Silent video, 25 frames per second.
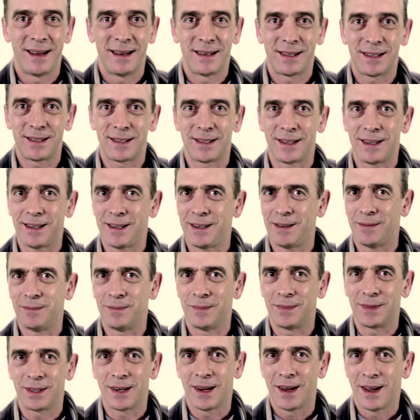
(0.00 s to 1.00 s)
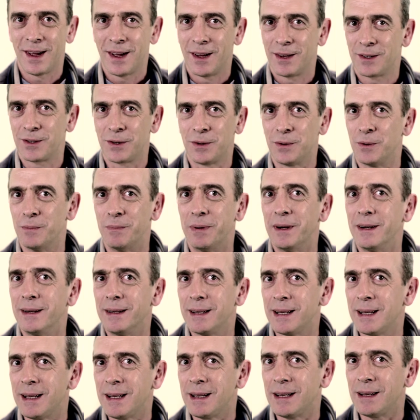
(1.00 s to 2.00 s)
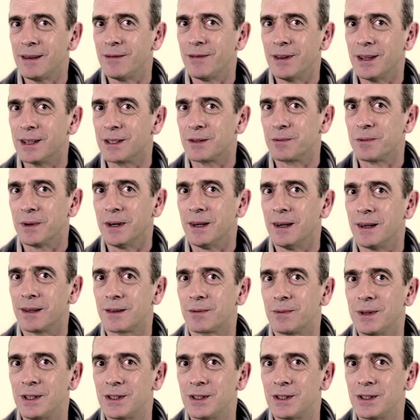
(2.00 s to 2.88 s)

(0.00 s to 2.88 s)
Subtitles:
seemed to believe his worth,